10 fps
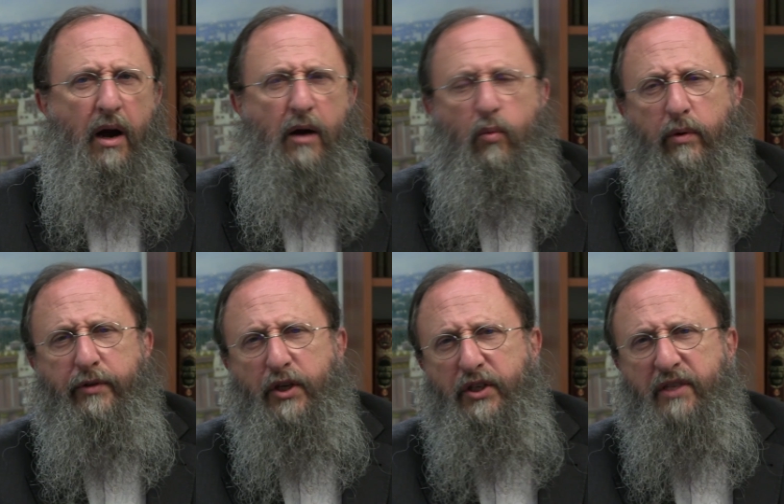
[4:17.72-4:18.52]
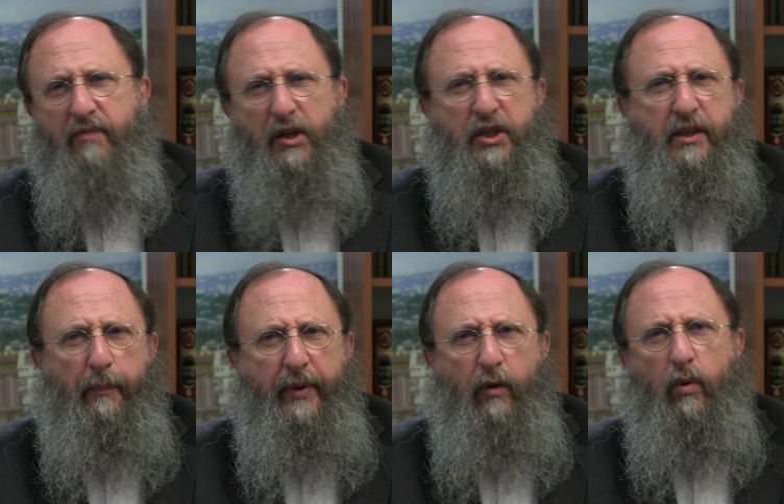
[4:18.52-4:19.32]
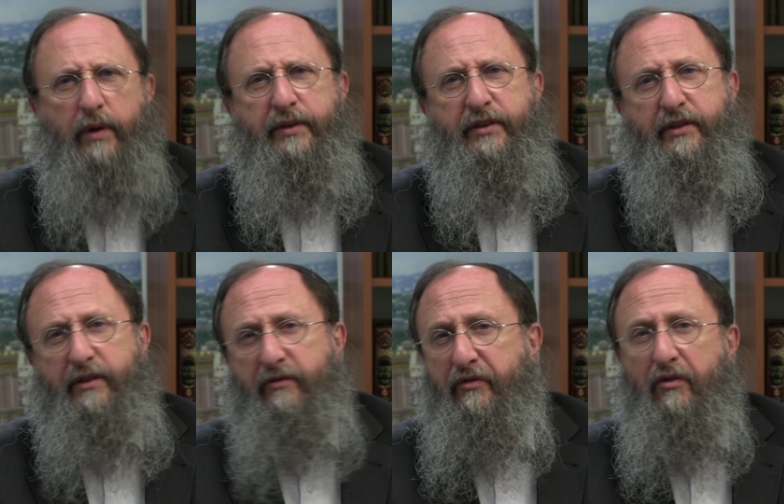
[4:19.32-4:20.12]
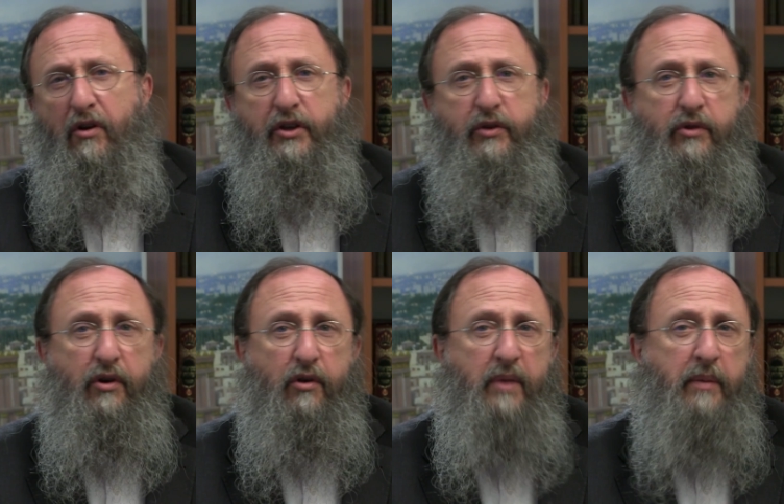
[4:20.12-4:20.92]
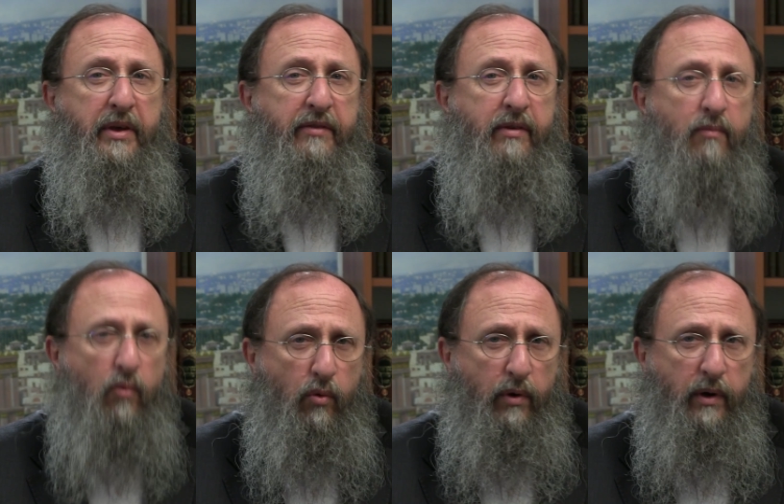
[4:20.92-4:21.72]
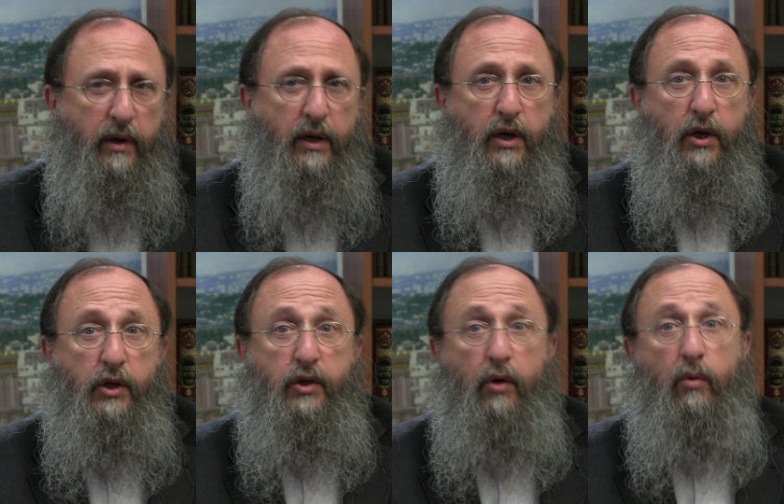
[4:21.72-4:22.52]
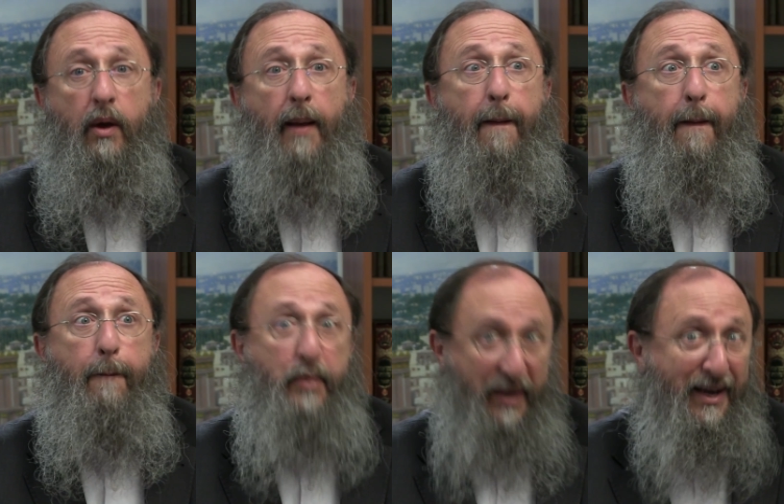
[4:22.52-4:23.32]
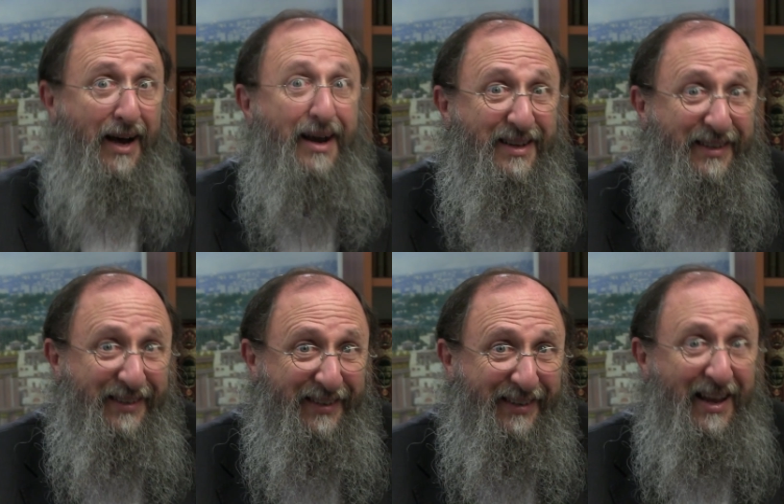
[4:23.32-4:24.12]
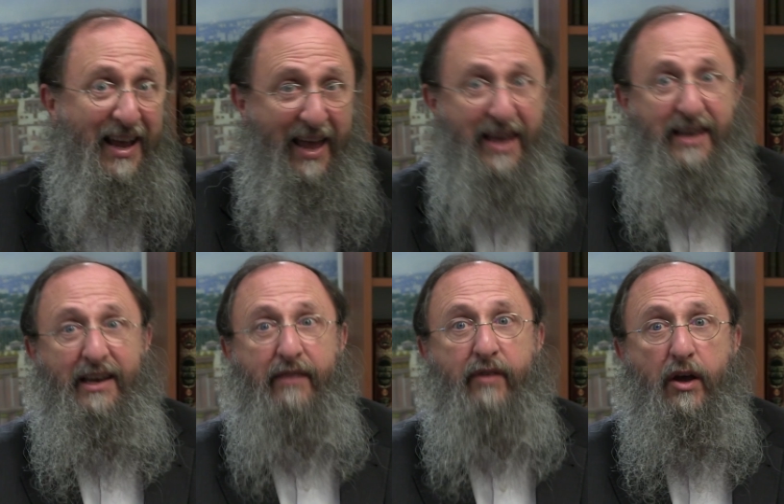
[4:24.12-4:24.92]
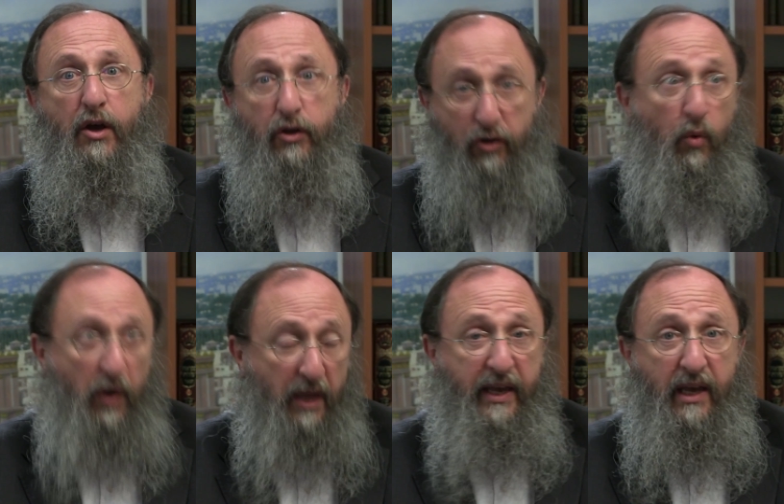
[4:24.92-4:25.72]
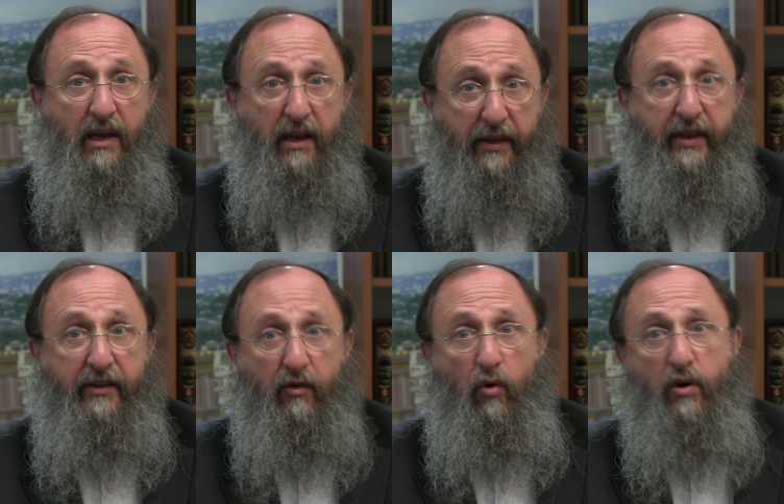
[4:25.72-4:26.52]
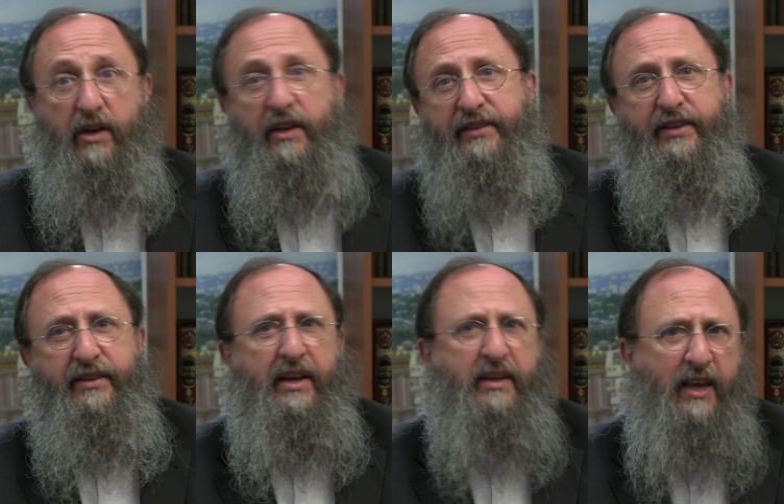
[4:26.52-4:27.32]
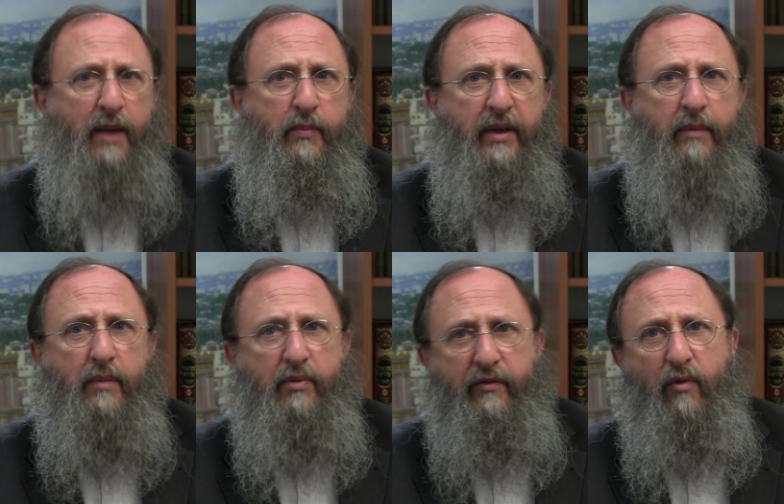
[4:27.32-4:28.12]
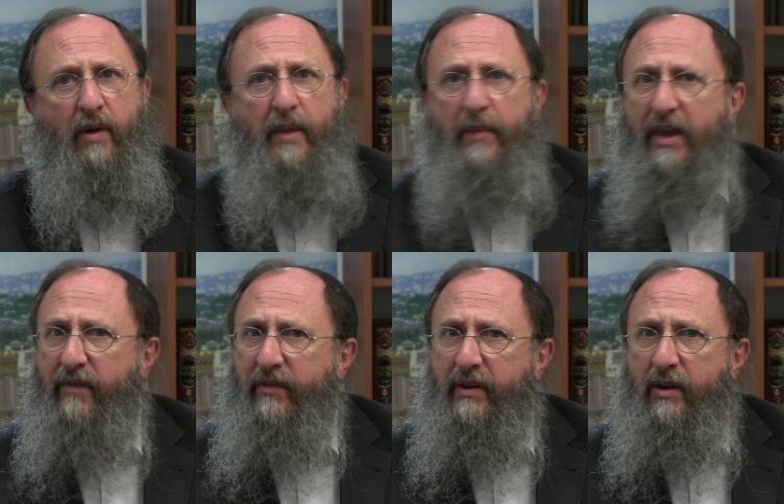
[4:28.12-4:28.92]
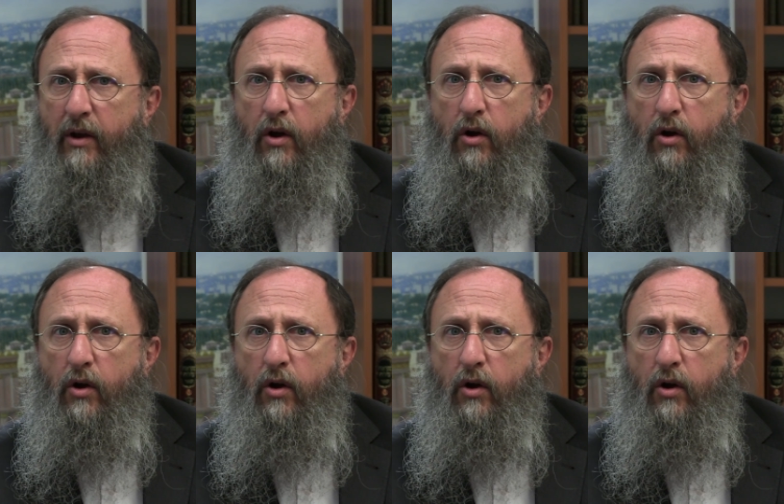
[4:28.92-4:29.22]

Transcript: are worth just as much as the big ones, and for all you know, maybe even more. So, because, Eikev, you will heed these ordinances and keep them and perform them even